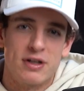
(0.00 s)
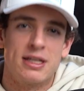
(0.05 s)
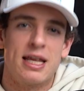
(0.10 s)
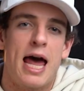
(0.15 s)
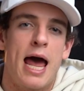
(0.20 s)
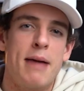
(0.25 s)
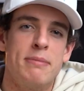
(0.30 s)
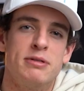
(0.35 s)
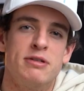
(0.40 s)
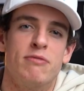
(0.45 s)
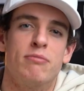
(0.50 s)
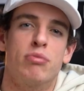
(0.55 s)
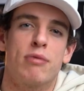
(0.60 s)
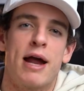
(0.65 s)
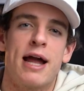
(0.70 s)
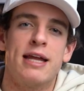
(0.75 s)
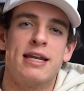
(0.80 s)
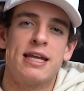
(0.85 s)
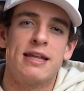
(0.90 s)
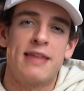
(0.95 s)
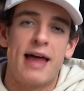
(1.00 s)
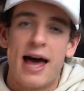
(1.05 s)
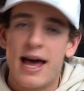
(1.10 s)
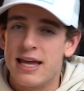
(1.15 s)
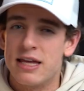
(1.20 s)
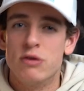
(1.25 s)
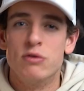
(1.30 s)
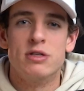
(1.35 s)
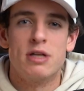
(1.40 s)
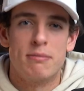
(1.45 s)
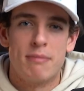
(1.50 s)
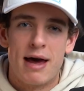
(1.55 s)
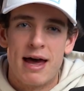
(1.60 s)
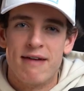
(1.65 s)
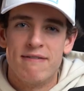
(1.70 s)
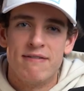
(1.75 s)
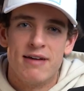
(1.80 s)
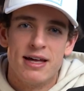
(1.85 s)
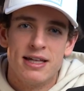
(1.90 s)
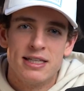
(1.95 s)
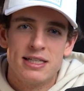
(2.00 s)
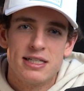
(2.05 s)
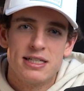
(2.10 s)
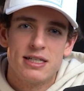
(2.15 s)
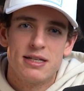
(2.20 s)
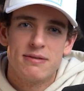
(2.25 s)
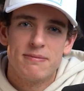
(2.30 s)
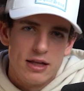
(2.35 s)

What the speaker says: types of branding that I use at my events.